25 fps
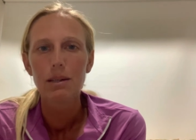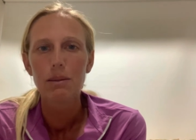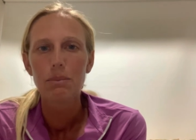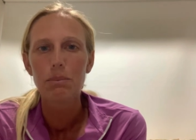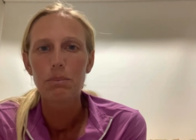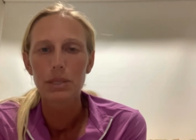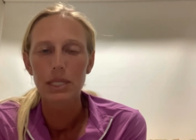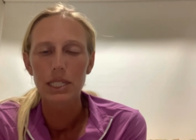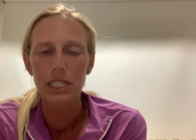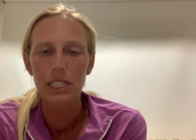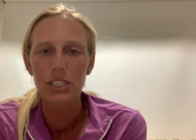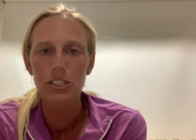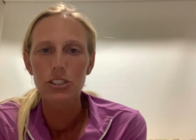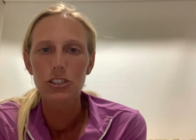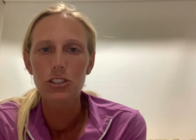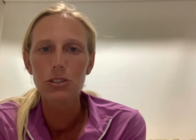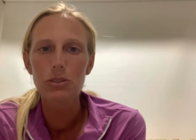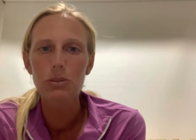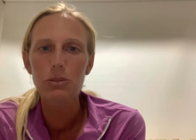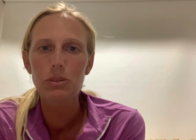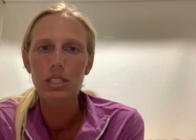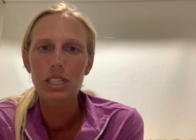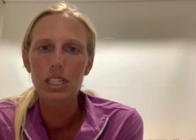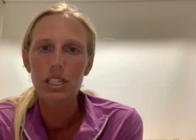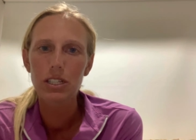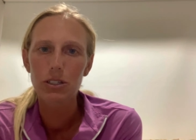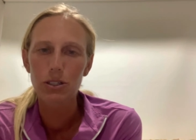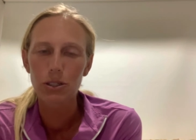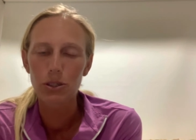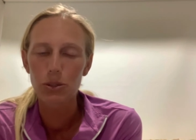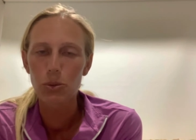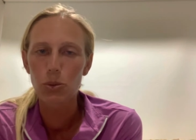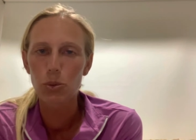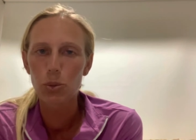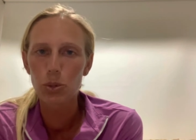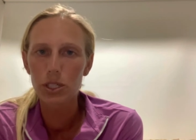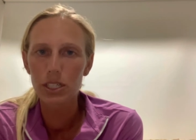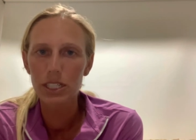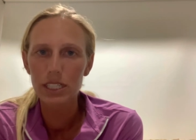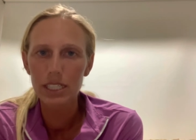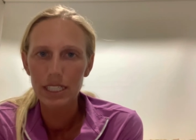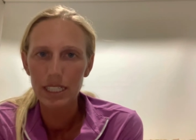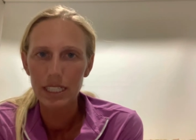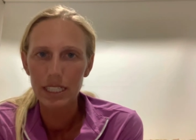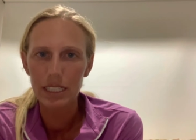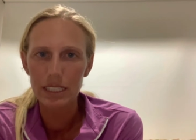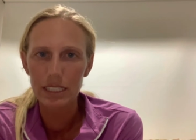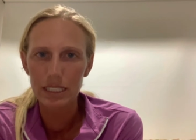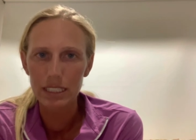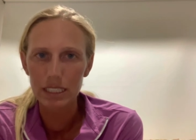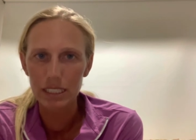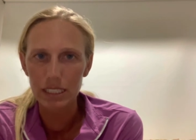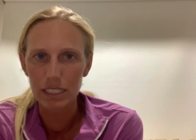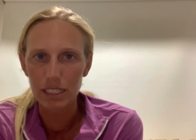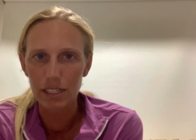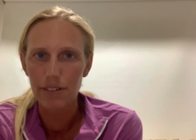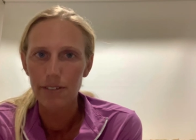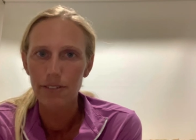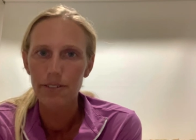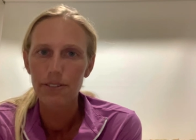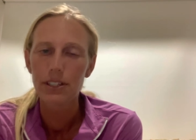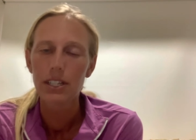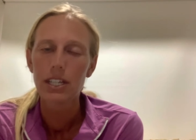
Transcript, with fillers: but I do need her organized enough